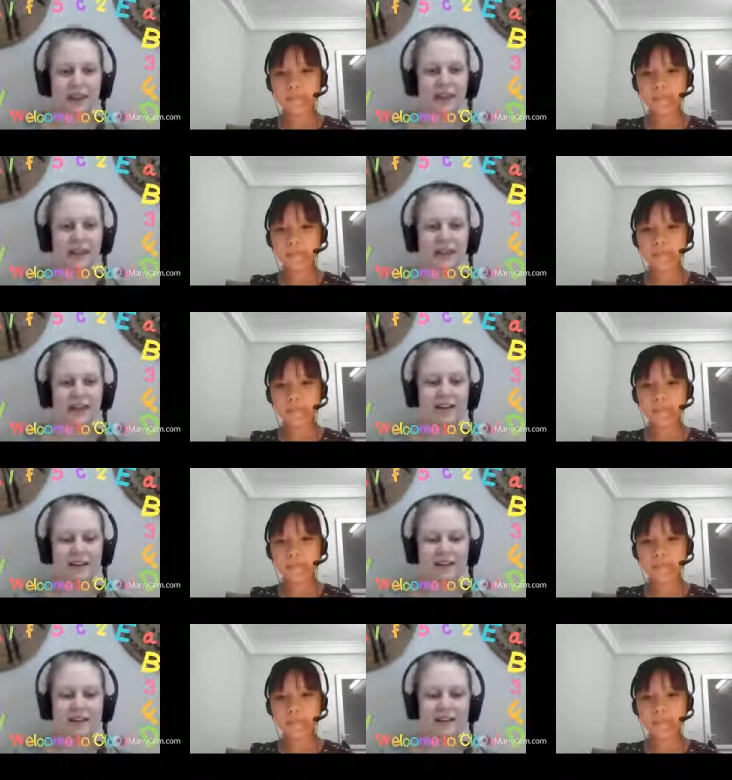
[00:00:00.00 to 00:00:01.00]

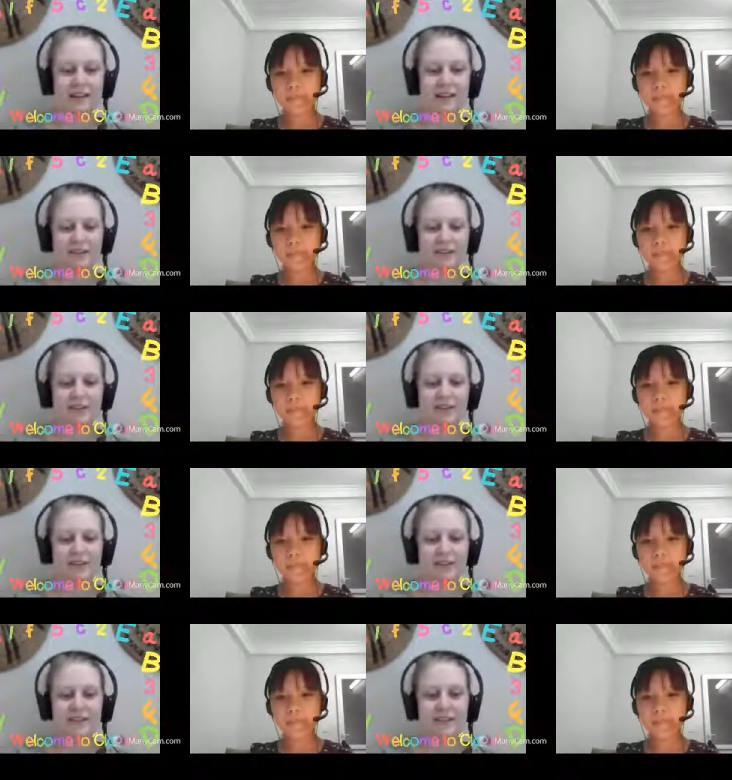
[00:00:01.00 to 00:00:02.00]

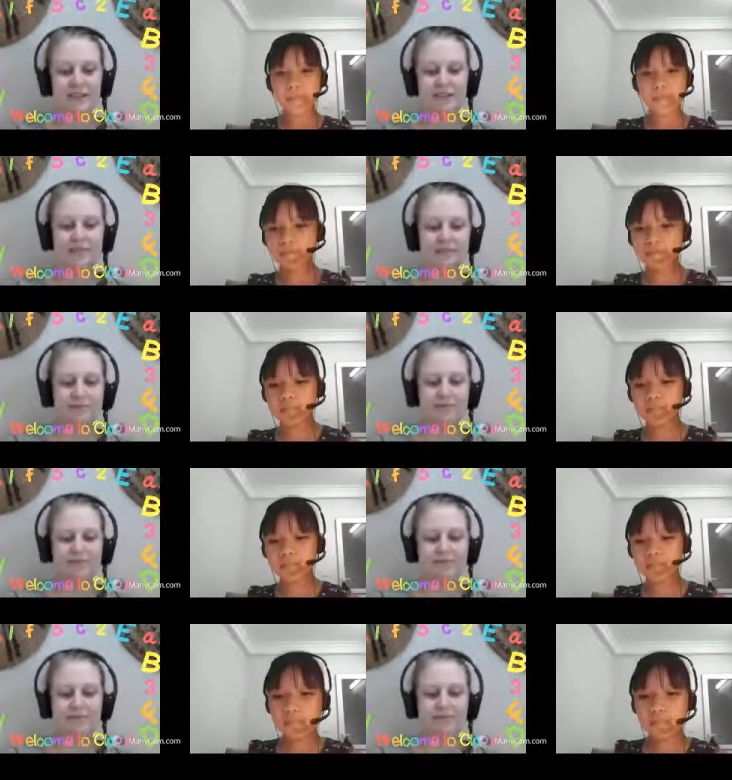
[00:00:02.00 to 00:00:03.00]

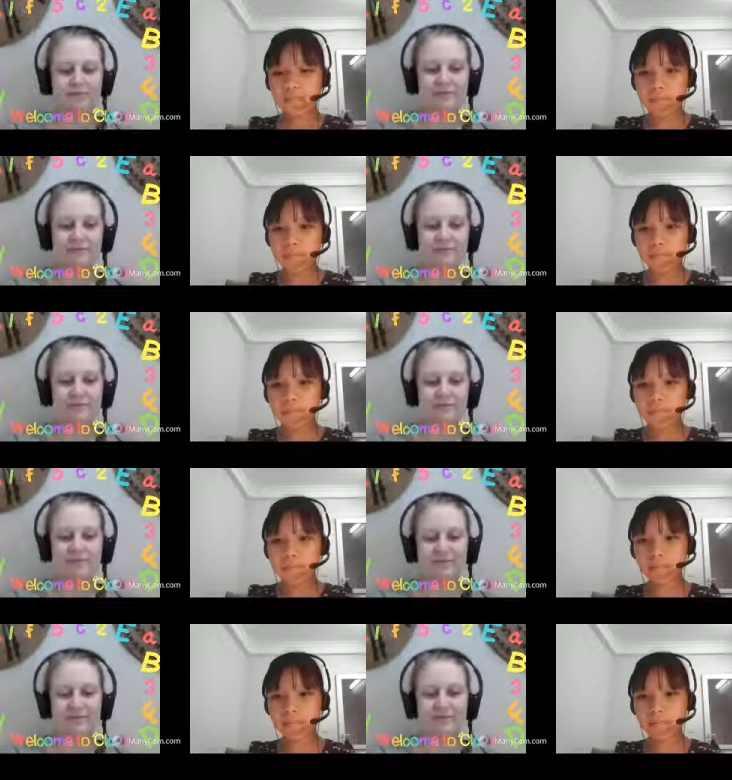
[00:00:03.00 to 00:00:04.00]

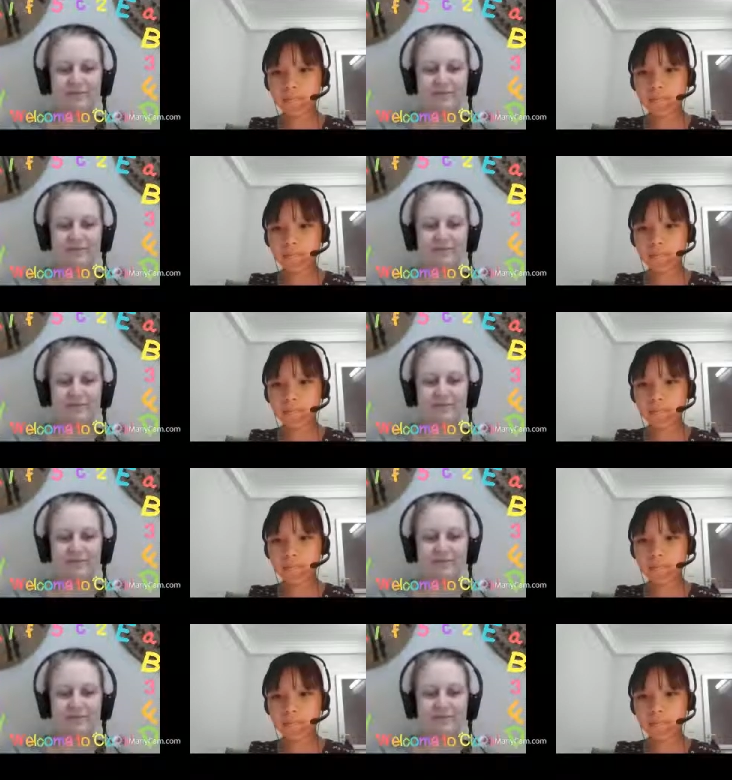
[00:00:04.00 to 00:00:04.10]
Nobody speaks.